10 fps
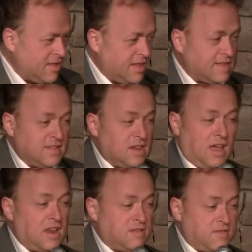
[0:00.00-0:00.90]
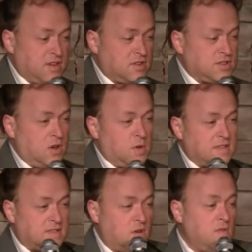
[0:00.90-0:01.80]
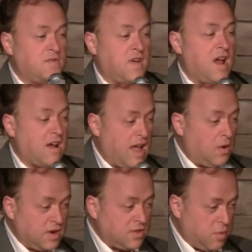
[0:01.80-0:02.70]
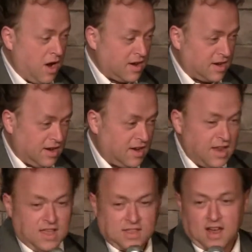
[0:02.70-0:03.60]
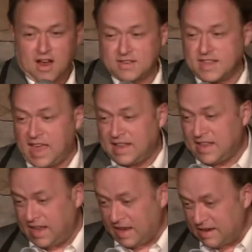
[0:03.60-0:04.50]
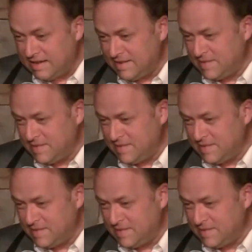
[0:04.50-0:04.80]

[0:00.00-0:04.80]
They said, the lineup for your show is so far out in the parking lot, the cars can't get in.